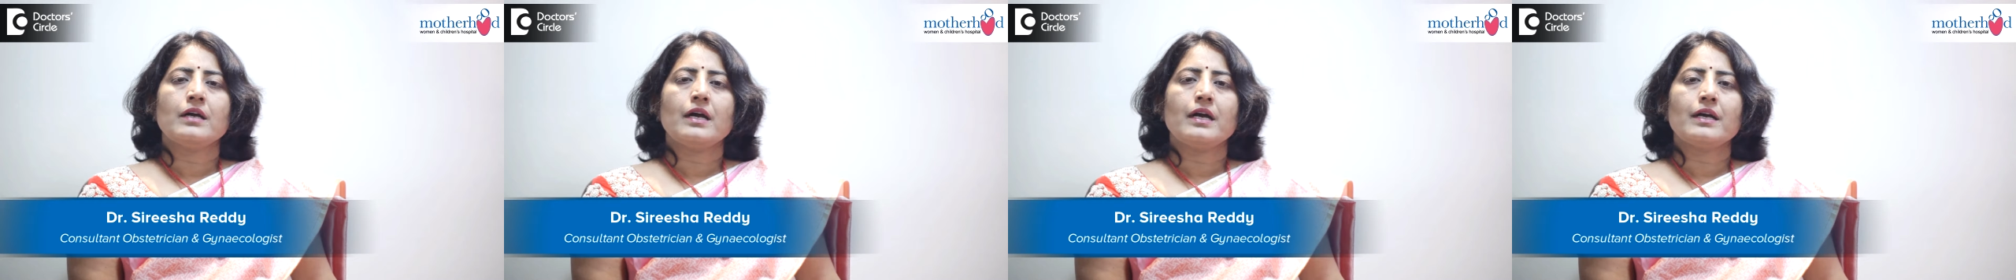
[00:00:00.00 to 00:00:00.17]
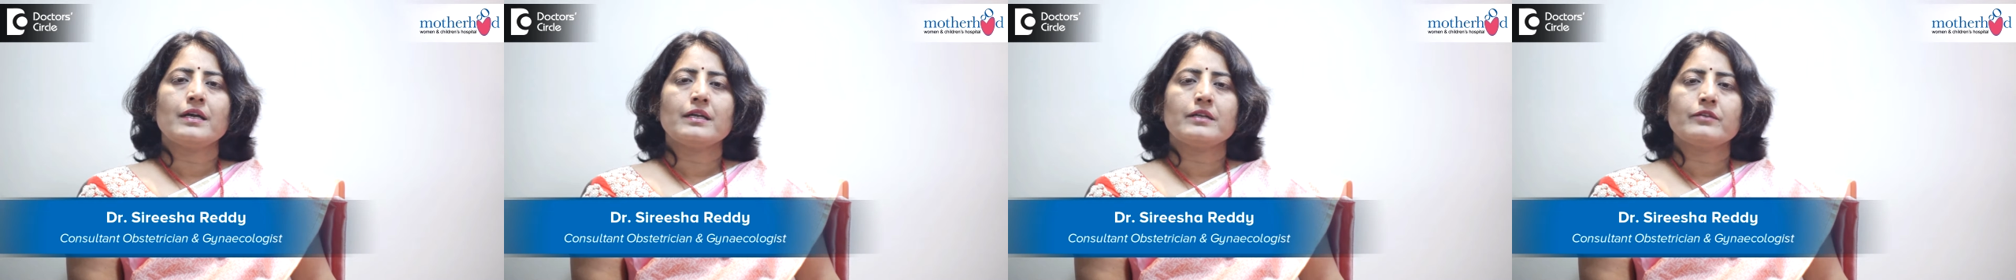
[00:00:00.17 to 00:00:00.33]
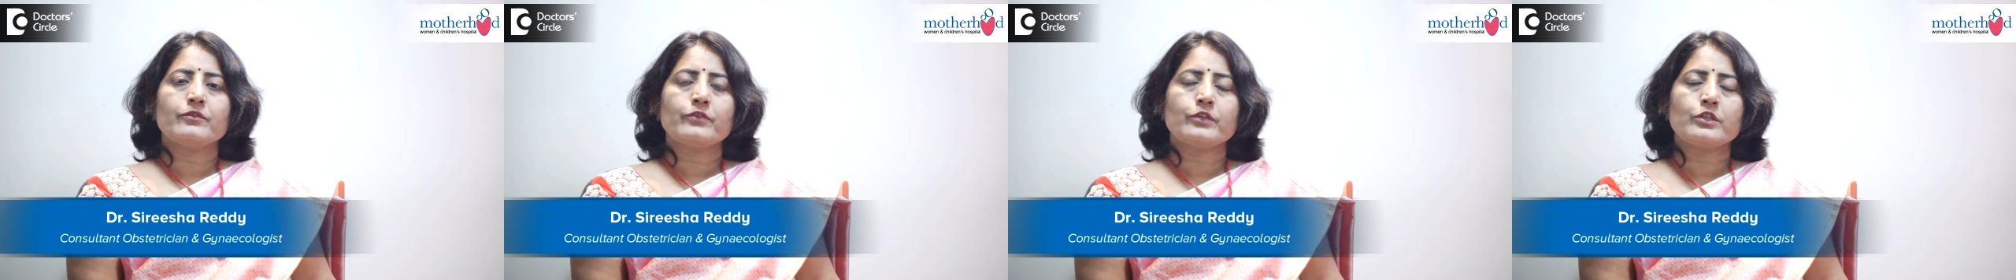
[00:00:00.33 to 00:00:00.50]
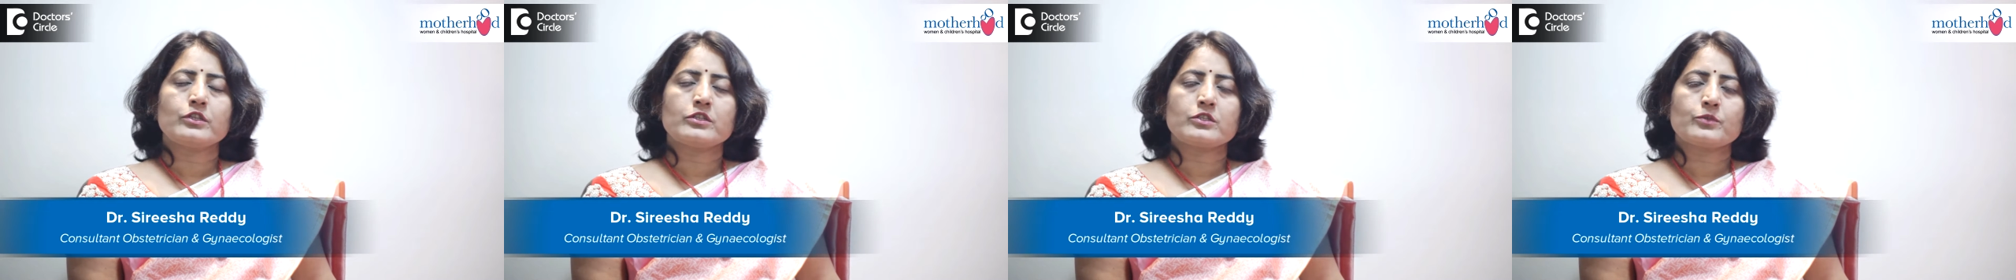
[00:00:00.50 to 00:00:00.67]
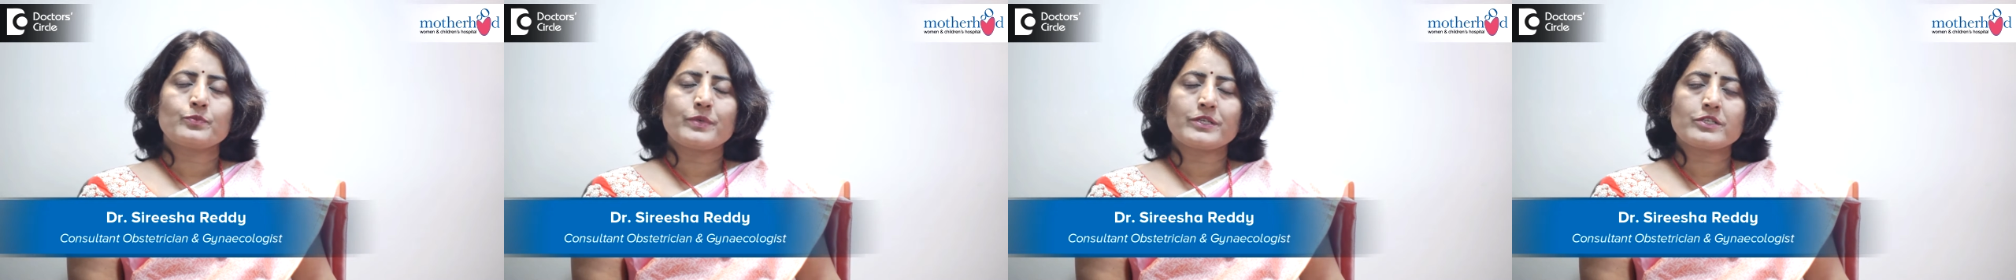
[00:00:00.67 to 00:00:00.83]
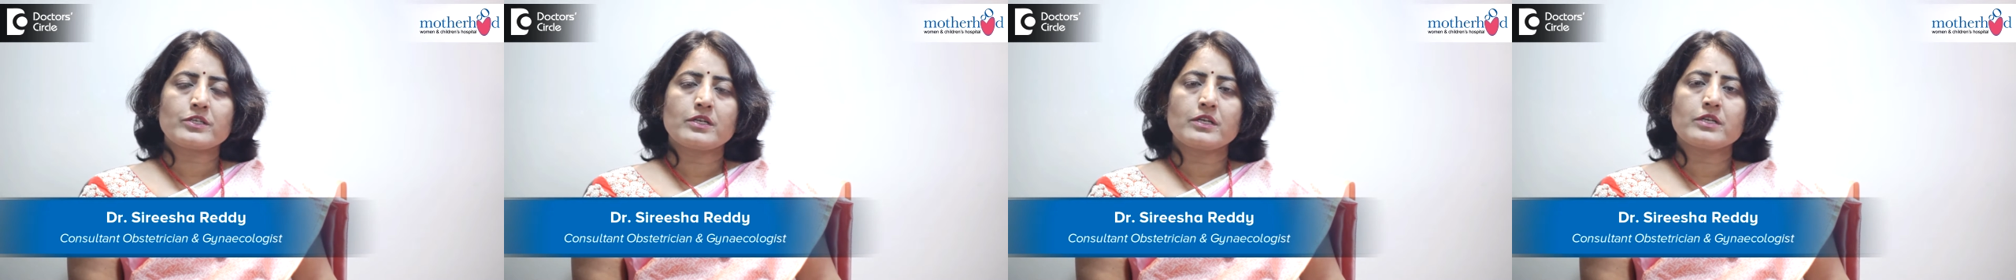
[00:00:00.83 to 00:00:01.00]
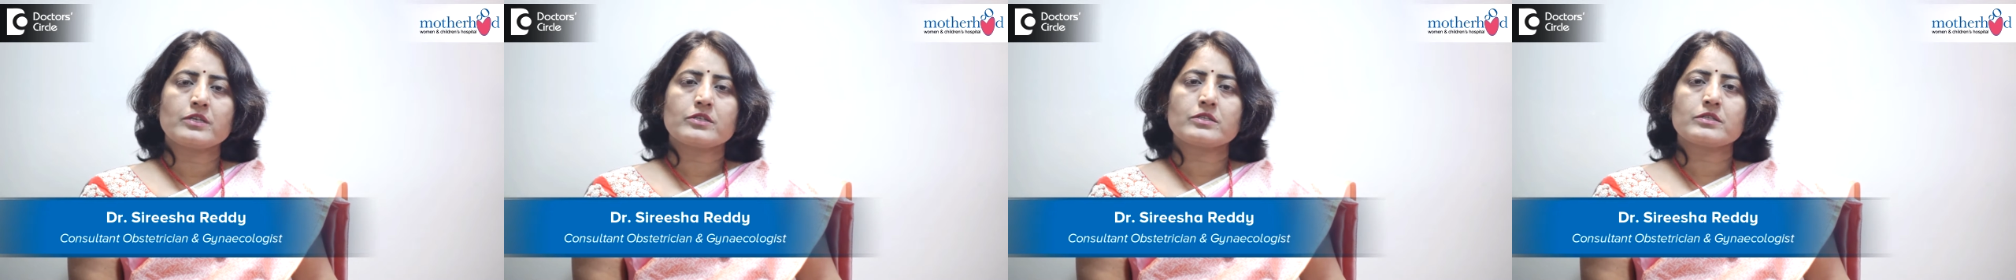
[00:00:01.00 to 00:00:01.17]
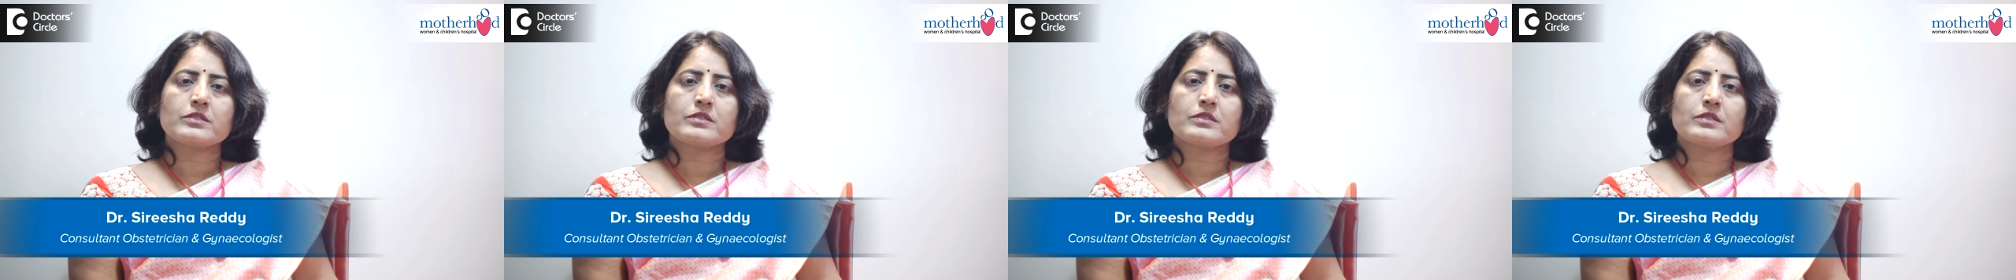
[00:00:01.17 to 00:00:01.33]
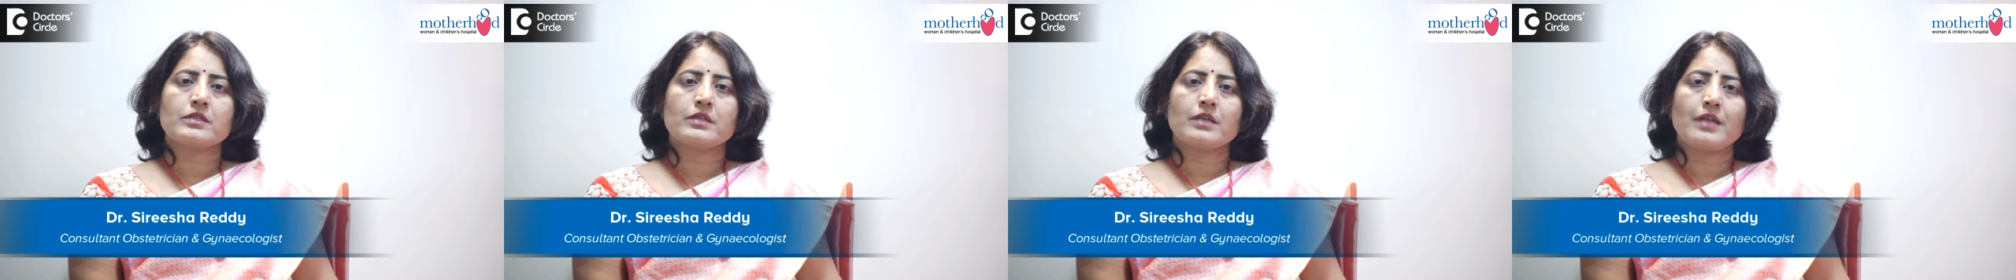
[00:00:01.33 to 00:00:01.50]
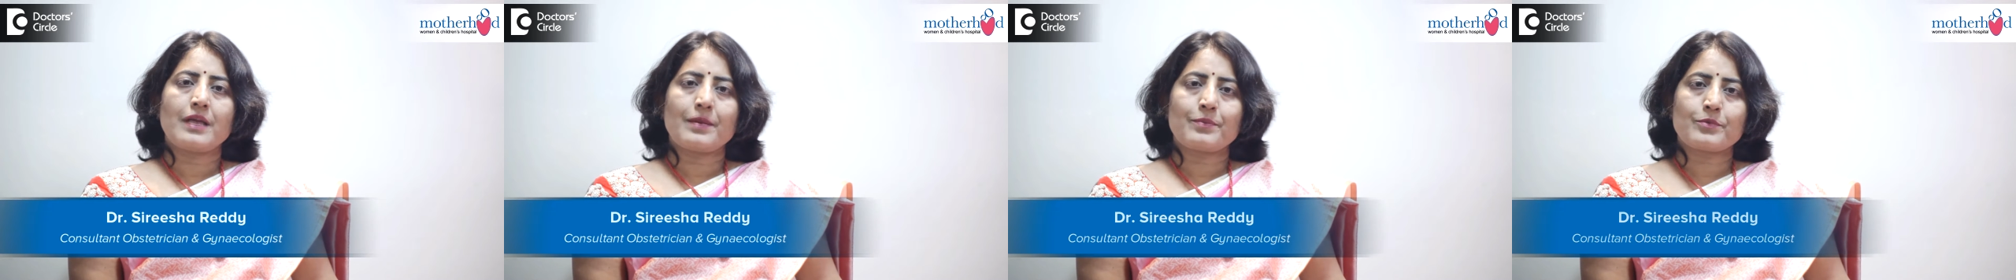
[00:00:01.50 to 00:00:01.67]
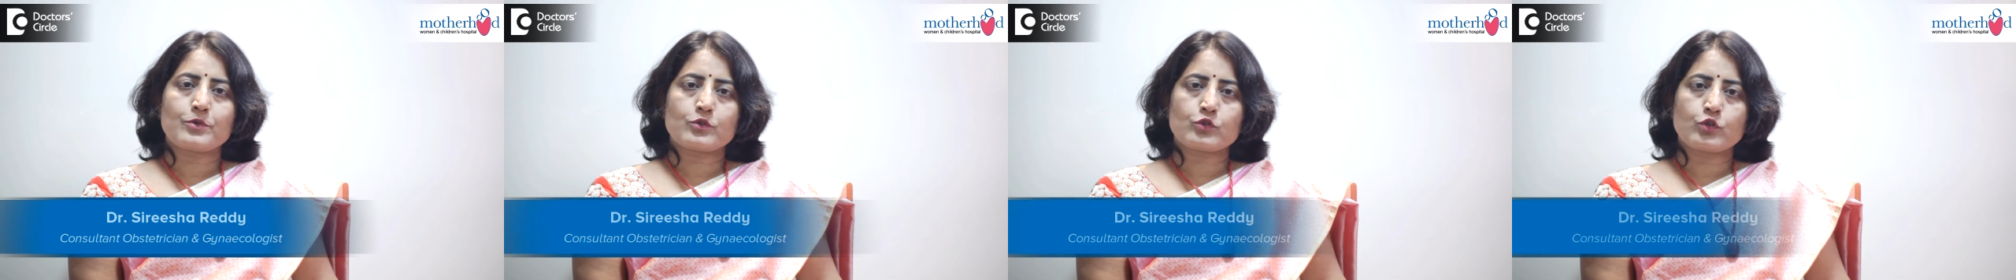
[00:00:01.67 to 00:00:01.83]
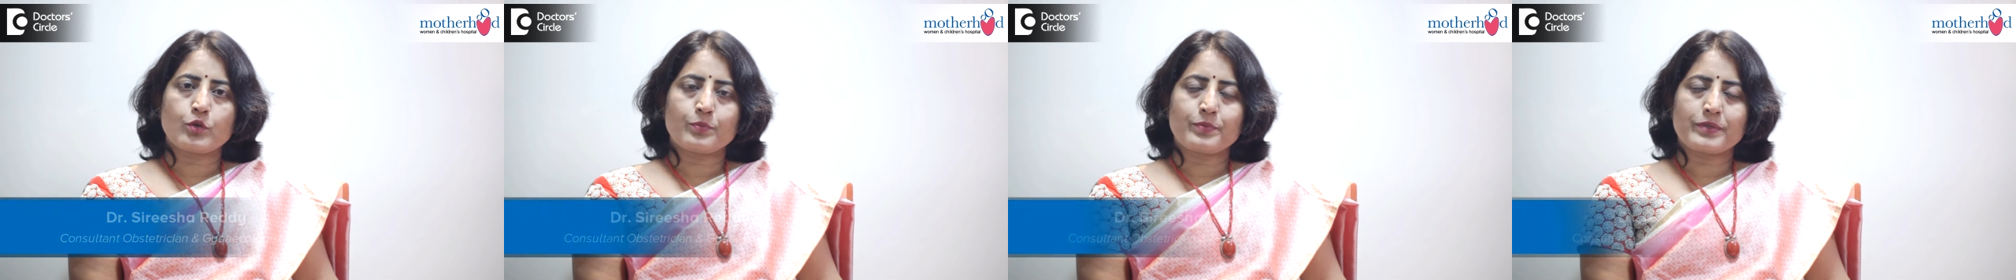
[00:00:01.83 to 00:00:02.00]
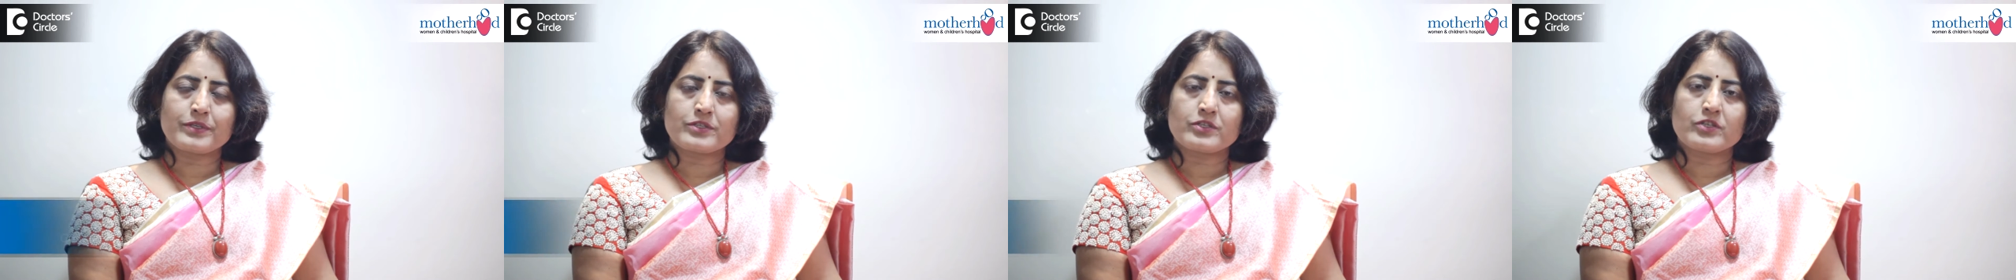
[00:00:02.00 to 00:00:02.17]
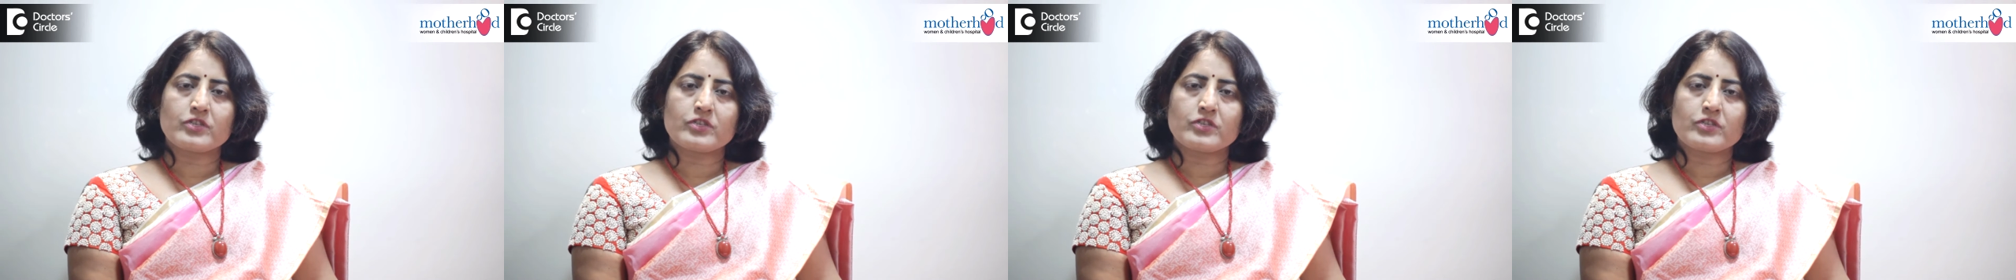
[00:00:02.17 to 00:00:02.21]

and with special interests in laparoscopic